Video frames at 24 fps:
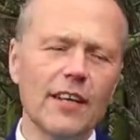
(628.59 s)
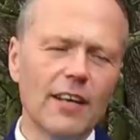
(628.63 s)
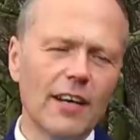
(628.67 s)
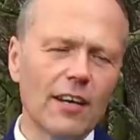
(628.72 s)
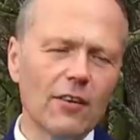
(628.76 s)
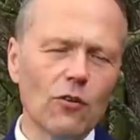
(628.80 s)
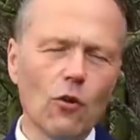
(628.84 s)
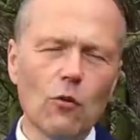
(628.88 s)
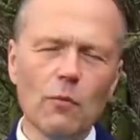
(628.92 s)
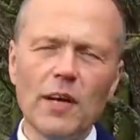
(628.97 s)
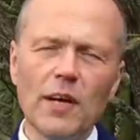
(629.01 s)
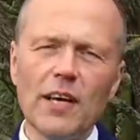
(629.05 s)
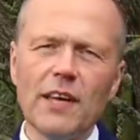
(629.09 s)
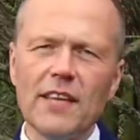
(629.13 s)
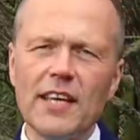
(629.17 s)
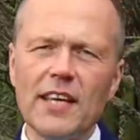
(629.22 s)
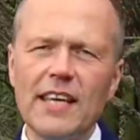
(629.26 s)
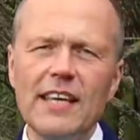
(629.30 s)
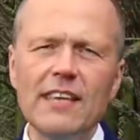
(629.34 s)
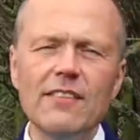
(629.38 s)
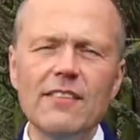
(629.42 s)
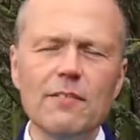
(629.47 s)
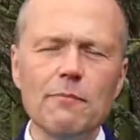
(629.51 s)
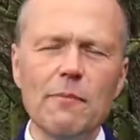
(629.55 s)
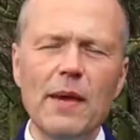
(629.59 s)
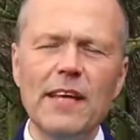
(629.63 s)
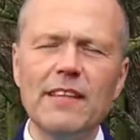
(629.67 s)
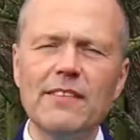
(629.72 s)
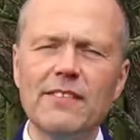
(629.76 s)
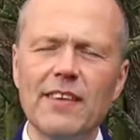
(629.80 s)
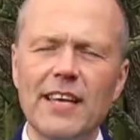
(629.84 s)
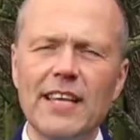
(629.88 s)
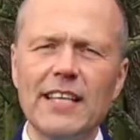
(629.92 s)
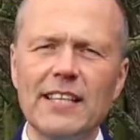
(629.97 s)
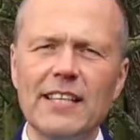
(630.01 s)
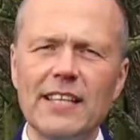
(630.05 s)
and all my other keys are
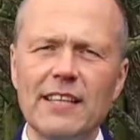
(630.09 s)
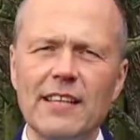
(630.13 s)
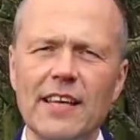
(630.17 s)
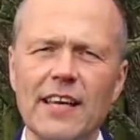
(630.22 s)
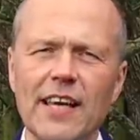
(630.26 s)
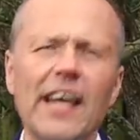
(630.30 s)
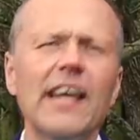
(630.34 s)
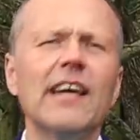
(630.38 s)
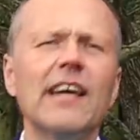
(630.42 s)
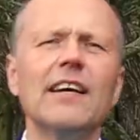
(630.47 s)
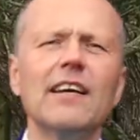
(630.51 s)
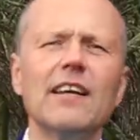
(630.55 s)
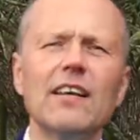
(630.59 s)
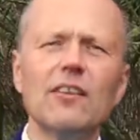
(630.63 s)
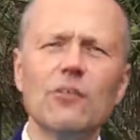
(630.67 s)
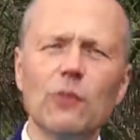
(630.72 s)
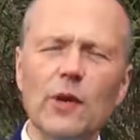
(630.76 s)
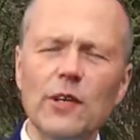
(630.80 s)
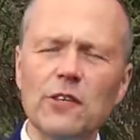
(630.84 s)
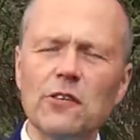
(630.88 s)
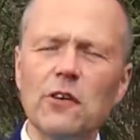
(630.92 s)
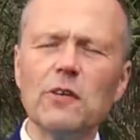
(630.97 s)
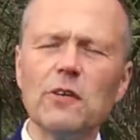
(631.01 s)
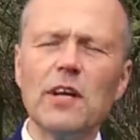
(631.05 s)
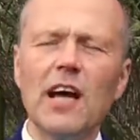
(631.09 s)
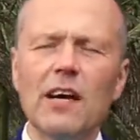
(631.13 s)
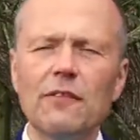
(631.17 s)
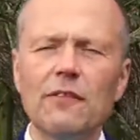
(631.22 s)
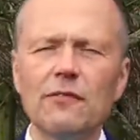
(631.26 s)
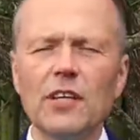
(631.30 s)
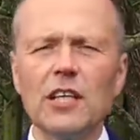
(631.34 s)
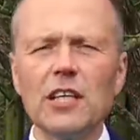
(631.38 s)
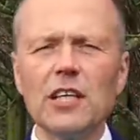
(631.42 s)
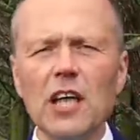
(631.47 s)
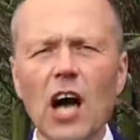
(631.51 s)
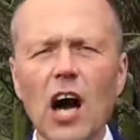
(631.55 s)
maintained in there, so I don't have
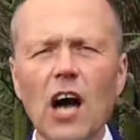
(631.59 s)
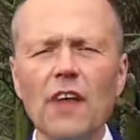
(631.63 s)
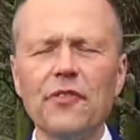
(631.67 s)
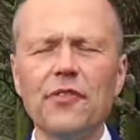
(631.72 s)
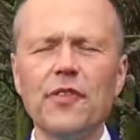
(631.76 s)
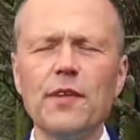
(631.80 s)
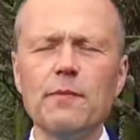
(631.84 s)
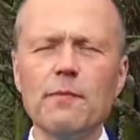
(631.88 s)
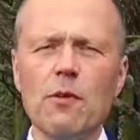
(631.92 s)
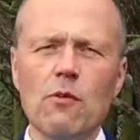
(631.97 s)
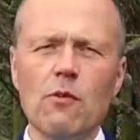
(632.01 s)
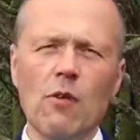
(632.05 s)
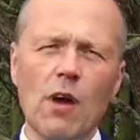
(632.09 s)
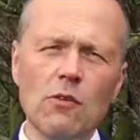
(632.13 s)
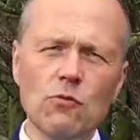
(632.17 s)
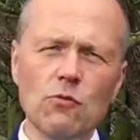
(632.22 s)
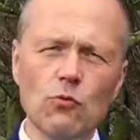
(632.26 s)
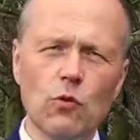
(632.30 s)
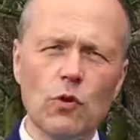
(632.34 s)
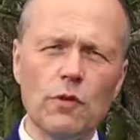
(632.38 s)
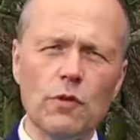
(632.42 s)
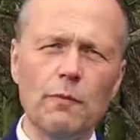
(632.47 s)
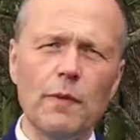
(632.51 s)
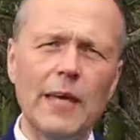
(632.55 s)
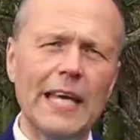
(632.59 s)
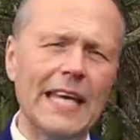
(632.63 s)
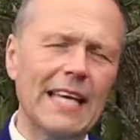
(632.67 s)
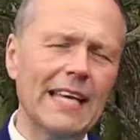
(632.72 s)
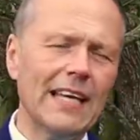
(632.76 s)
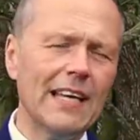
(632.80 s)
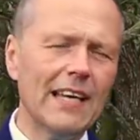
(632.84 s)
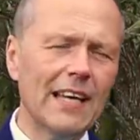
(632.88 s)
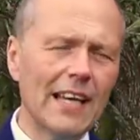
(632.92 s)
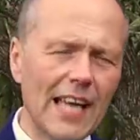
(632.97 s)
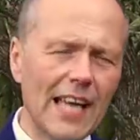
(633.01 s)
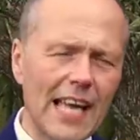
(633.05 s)
to cart them around with me
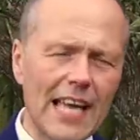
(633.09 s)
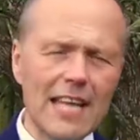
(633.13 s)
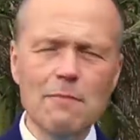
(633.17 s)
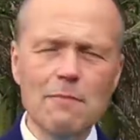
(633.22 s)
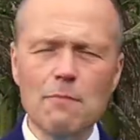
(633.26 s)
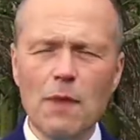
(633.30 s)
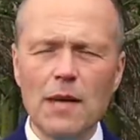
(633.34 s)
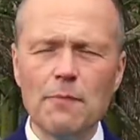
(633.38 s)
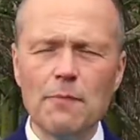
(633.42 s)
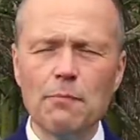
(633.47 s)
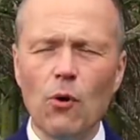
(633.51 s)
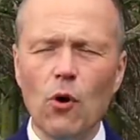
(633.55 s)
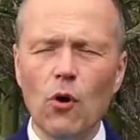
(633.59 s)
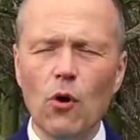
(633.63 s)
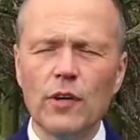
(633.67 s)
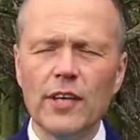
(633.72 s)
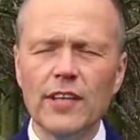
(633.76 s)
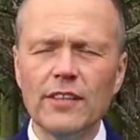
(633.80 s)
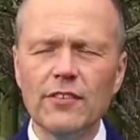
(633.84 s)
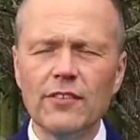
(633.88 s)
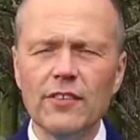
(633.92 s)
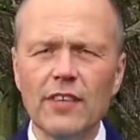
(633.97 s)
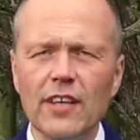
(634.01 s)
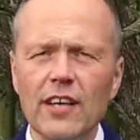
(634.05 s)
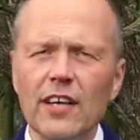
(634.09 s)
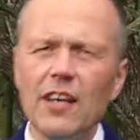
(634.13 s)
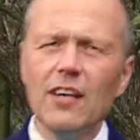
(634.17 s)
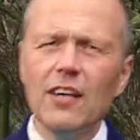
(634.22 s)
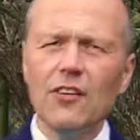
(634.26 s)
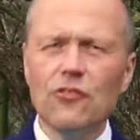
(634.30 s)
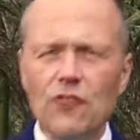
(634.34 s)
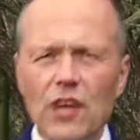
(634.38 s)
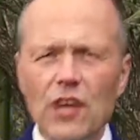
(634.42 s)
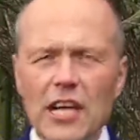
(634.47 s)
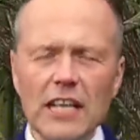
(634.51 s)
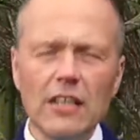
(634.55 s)
in my pocket,
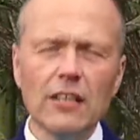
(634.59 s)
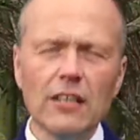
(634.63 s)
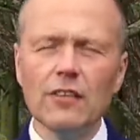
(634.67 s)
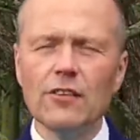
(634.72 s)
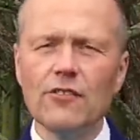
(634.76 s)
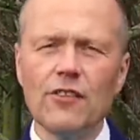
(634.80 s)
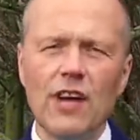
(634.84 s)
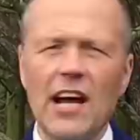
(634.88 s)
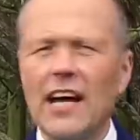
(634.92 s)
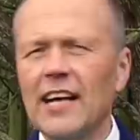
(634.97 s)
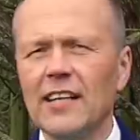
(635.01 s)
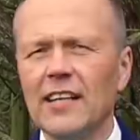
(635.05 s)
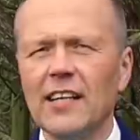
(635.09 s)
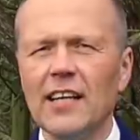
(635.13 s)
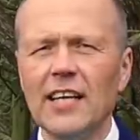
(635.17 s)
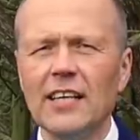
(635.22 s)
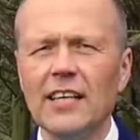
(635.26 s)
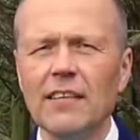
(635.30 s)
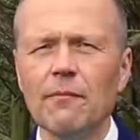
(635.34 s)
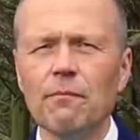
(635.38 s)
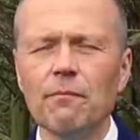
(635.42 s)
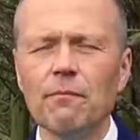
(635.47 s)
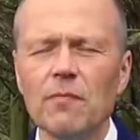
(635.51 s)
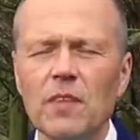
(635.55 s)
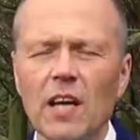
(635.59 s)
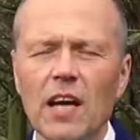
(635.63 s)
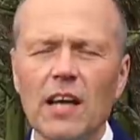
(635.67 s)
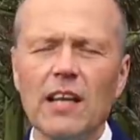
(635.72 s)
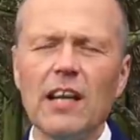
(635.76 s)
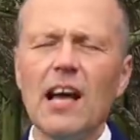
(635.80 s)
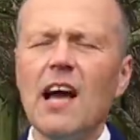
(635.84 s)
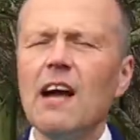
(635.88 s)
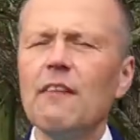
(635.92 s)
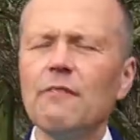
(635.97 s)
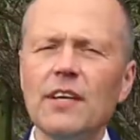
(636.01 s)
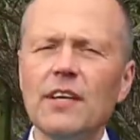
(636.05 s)
jingle jangling,
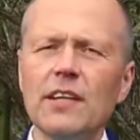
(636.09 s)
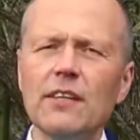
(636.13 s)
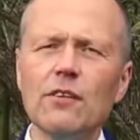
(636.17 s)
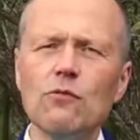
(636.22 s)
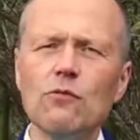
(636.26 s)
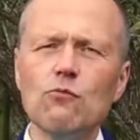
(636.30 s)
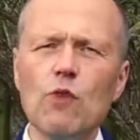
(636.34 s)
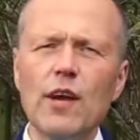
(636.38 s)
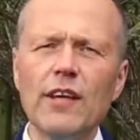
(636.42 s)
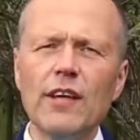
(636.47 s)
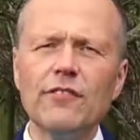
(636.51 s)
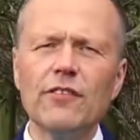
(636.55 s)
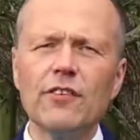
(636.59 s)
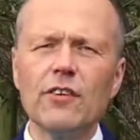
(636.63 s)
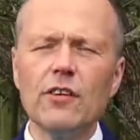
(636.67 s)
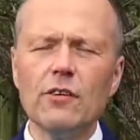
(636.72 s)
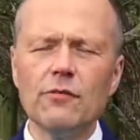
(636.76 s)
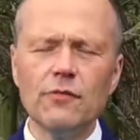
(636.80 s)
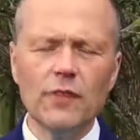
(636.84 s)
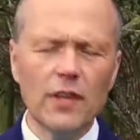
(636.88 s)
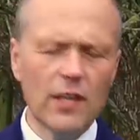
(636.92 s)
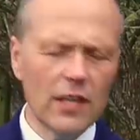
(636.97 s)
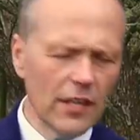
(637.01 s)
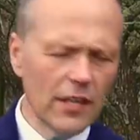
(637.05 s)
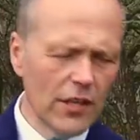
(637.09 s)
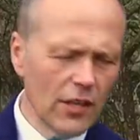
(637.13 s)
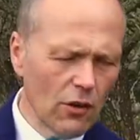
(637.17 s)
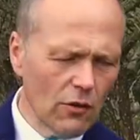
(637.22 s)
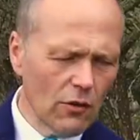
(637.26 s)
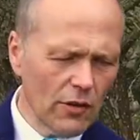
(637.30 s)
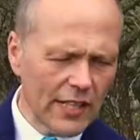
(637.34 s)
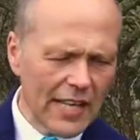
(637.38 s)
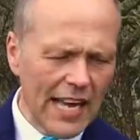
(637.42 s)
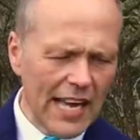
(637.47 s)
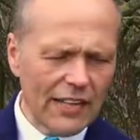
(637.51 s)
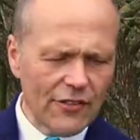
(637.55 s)
and having the risk of, you know,
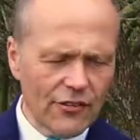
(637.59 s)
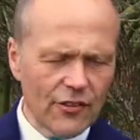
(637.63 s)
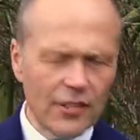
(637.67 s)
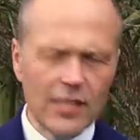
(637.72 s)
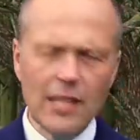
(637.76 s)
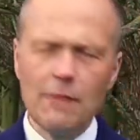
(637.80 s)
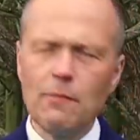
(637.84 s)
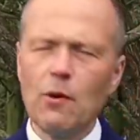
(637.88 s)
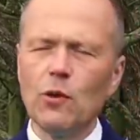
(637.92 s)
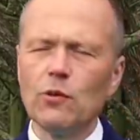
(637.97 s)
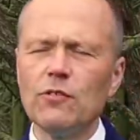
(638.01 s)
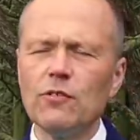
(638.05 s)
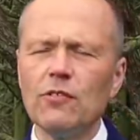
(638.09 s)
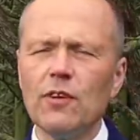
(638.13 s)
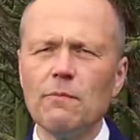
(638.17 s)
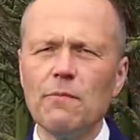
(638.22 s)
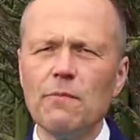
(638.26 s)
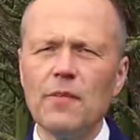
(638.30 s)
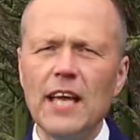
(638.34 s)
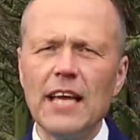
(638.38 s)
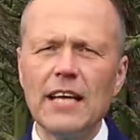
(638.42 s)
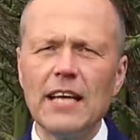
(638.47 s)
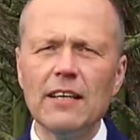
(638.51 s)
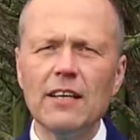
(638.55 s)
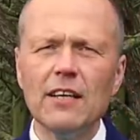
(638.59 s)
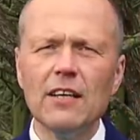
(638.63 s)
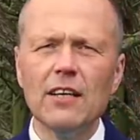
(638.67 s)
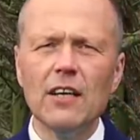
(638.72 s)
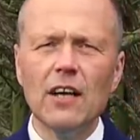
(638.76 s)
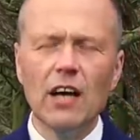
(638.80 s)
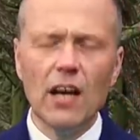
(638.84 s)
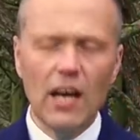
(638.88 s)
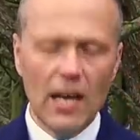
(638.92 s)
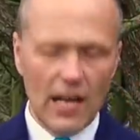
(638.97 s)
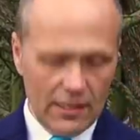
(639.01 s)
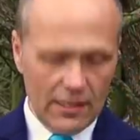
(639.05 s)
catching them on something
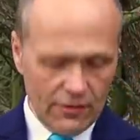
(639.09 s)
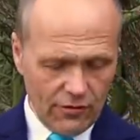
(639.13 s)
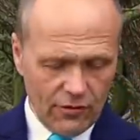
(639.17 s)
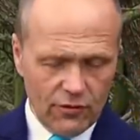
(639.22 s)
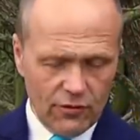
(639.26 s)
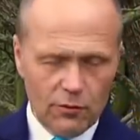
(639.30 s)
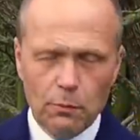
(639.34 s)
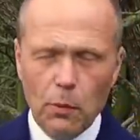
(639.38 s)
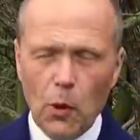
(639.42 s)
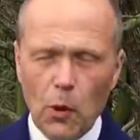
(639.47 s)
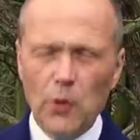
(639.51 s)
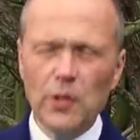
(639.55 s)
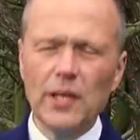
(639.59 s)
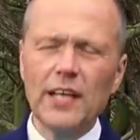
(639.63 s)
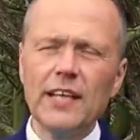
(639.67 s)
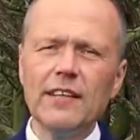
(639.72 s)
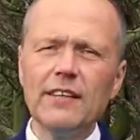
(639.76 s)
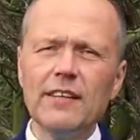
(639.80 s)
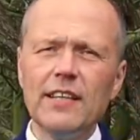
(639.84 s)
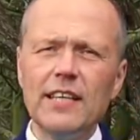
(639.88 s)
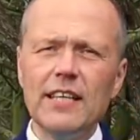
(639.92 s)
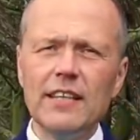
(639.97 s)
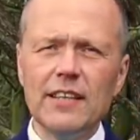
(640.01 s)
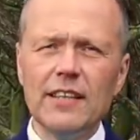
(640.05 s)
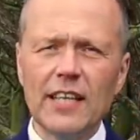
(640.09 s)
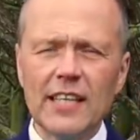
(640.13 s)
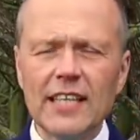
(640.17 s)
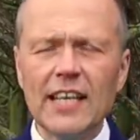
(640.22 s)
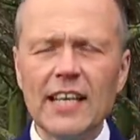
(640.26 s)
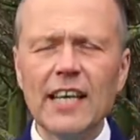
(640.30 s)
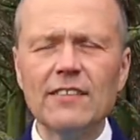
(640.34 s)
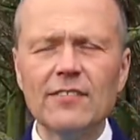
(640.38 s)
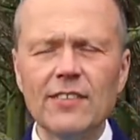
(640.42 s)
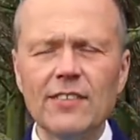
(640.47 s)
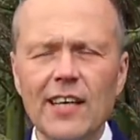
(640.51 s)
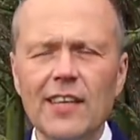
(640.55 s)
and spoiling the
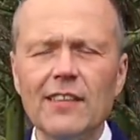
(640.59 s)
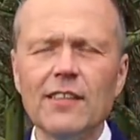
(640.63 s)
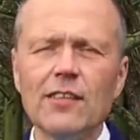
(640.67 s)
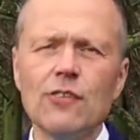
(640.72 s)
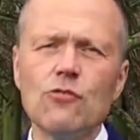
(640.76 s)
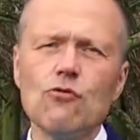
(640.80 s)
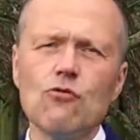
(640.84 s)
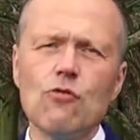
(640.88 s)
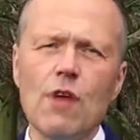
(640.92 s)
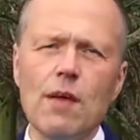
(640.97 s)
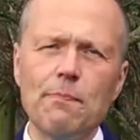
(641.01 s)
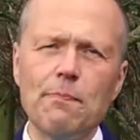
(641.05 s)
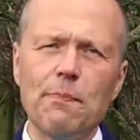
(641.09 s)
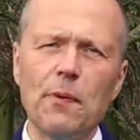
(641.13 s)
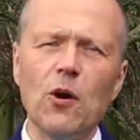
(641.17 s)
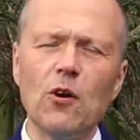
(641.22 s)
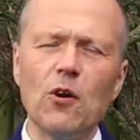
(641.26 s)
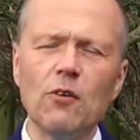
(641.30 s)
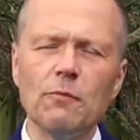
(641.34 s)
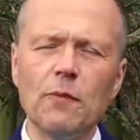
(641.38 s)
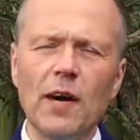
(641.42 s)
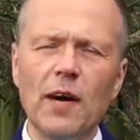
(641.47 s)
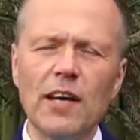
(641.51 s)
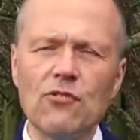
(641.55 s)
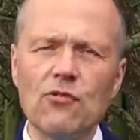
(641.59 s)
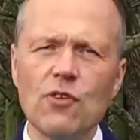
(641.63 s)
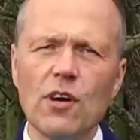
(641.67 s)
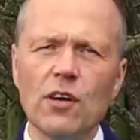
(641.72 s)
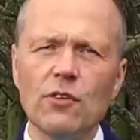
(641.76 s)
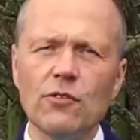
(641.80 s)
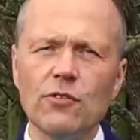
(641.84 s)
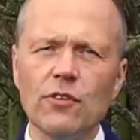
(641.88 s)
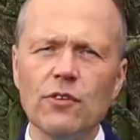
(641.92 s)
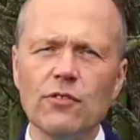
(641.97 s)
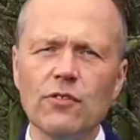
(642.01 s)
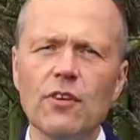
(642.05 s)
cut and the drape of my
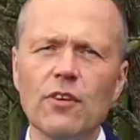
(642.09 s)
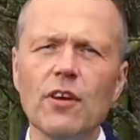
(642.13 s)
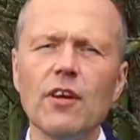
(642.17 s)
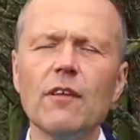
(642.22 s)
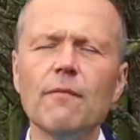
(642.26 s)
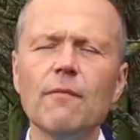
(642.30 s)
trousers.